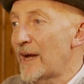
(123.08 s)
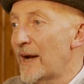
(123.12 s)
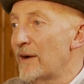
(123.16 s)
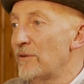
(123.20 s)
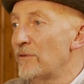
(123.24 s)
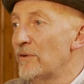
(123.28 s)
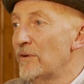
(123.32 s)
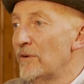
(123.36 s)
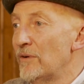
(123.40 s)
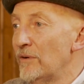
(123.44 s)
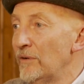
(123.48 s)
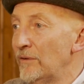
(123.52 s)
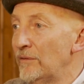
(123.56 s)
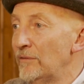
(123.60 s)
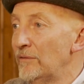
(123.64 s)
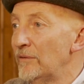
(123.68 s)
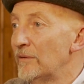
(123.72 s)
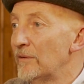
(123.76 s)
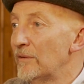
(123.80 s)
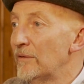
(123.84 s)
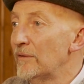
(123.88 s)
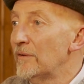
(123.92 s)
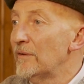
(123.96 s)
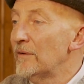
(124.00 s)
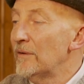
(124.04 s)
out on.
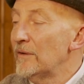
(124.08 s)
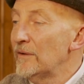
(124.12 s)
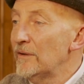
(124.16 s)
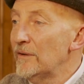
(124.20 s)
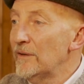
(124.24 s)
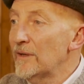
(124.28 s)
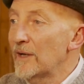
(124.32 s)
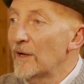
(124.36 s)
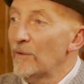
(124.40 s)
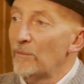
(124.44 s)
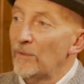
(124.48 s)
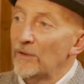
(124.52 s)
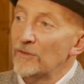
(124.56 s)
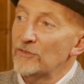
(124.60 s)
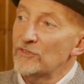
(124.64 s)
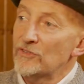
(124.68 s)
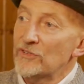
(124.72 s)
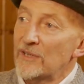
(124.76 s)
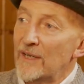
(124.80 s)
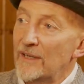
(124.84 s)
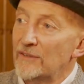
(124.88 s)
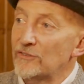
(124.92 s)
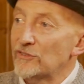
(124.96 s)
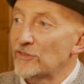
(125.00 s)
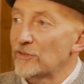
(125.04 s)
You get one
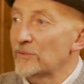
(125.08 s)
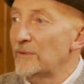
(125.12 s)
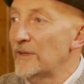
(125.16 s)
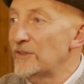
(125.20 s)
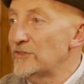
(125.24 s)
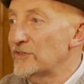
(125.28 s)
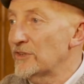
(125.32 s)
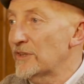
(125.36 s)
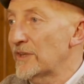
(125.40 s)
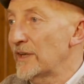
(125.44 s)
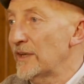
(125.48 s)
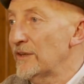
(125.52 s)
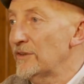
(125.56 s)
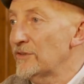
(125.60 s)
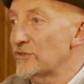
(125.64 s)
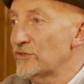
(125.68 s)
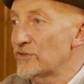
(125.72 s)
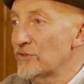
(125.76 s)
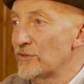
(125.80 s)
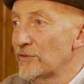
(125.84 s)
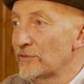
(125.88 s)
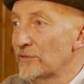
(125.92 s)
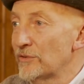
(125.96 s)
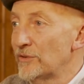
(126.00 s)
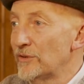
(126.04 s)
chance to educate your
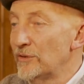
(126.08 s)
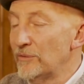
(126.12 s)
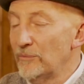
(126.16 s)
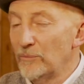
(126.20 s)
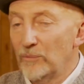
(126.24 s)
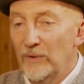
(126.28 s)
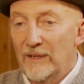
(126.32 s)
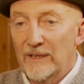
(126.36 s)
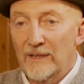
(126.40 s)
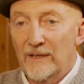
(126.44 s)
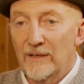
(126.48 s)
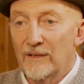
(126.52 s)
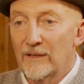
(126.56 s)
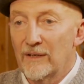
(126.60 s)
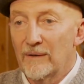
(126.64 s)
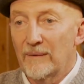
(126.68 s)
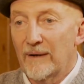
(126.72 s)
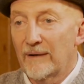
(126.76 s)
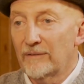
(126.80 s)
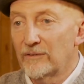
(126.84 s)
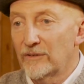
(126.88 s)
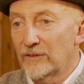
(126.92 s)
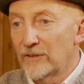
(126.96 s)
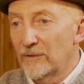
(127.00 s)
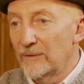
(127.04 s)
children, and we didn't know
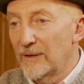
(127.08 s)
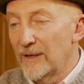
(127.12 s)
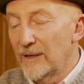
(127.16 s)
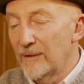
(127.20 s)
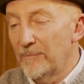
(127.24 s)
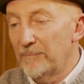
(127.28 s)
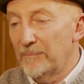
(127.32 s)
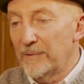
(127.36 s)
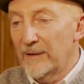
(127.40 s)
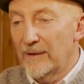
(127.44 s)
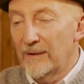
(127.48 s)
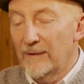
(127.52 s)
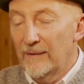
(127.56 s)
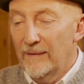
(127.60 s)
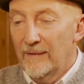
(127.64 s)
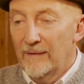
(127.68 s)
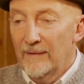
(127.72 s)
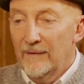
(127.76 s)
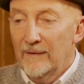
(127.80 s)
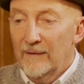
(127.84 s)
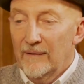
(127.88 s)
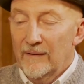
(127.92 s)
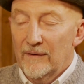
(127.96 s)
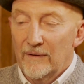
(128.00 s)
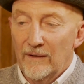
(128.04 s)
how to do it. But
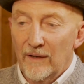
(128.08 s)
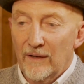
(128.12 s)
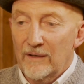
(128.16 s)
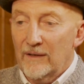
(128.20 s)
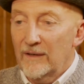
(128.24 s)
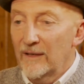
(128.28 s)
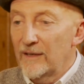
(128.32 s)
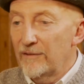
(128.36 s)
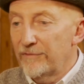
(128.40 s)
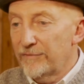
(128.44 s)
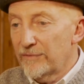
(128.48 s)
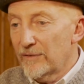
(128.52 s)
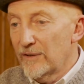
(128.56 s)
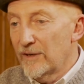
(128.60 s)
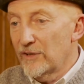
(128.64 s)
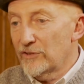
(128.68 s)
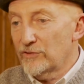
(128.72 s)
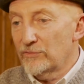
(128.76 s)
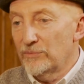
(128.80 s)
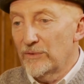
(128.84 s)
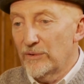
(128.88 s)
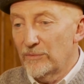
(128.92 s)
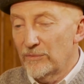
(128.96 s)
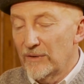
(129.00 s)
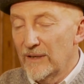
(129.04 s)
luckily for
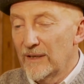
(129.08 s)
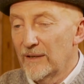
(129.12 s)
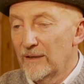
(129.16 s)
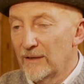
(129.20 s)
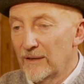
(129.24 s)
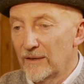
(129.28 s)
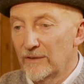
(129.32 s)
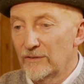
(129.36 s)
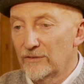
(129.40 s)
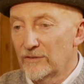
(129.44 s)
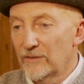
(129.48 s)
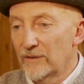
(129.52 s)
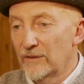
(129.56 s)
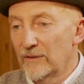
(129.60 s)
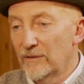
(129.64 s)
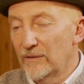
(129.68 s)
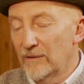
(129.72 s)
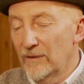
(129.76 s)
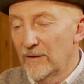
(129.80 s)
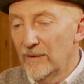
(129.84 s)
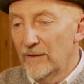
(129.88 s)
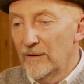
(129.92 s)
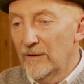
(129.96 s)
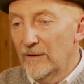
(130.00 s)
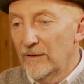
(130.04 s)
us, we realised that
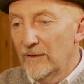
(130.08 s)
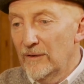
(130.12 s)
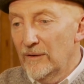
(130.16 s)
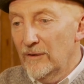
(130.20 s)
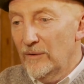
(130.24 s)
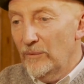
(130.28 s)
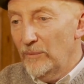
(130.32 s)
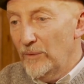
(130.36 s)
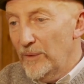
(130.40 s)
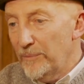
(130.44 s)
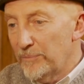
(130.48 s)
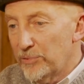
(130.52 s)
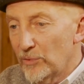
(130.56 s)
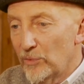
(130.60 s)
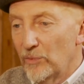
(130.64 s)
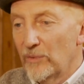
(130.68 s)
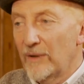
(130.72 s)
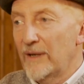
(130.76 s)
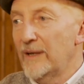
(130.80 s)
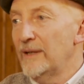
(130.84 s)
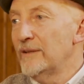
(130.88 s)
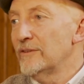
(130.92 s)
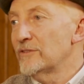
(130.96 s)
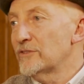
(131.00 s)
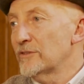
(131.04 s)
we
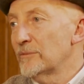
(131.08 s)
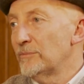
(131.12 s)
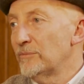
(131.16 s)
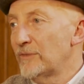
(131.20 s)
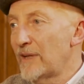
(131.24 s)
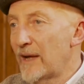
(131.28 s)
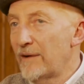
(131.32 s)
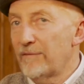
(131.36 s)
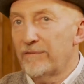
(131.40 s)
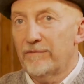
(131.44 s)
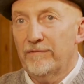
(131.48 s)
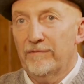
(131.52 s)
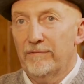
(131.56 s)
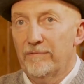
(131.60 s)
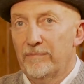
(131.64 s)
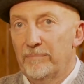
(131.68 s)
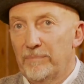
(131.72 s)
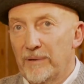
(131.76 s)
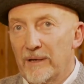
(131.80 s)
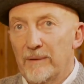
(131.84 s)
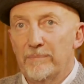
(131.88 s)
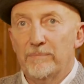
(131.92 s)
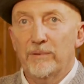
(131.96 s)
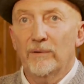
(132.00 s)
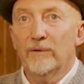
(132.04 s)
brought in some deaf
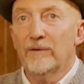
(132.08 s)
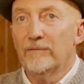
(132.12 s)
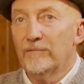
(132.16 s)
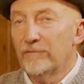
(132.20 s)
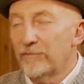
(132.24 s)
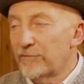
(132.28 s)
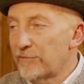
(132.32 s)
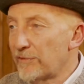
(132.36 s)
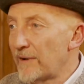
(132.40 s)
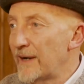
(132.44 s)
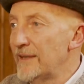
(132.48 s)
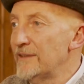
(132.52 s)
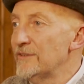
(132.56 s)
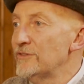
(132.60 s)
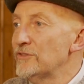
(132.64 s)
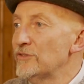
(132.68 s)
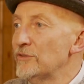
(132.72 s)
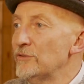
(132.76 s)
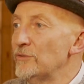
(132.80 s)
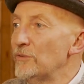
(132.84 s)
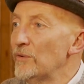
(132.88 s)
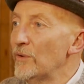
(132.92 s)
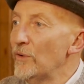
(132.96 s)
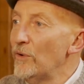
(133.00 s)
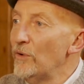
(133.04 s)
people and friends
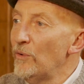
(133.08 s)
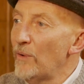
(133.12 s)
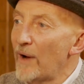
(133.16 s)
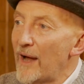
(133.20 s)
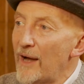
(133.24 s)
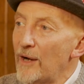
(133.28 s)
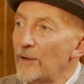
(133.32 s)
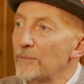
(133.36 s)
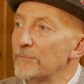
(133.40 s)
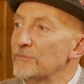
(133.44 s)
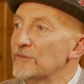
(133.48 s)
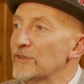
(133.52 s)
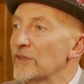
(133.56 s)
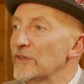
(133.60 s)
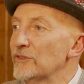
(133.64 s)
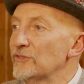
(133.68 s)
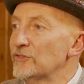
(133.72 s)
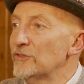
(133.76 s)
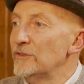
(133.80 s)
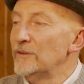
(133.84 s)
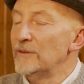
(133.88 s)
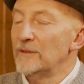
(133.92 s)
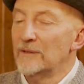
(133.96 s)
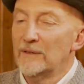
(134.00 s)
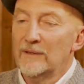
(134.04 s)
who, who helped
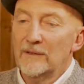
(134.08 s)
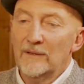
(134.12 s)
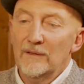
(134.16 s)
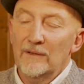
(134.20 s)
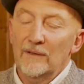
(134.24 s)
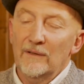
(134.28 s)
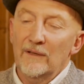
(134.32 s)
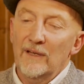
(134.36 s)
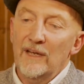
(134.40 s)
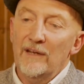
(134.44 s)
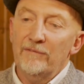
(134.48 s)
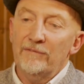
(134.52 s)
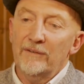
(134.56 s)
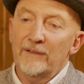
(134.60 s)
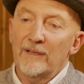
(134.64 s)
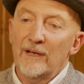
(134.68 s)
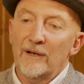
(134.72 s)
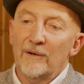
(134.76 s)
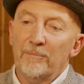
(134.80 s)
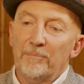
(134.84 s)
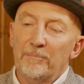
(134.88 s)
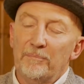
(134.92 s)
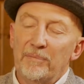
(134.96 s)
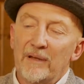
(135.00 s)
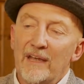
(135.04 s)
us, and even
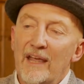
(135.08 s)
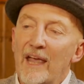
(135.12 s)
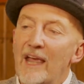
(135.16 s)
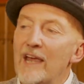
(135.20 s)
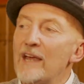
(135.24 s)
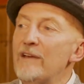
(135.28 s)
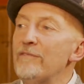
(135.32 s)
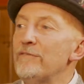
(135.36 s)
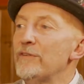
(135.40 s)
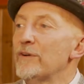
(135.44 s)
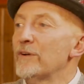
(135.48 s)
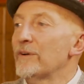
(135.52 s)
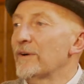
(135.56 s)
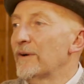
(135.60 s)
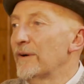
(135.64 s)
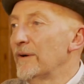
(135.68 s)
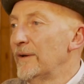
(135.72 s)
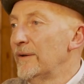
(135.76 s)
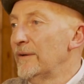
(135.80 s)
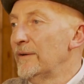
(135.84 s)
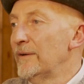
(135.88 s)
their behaviour,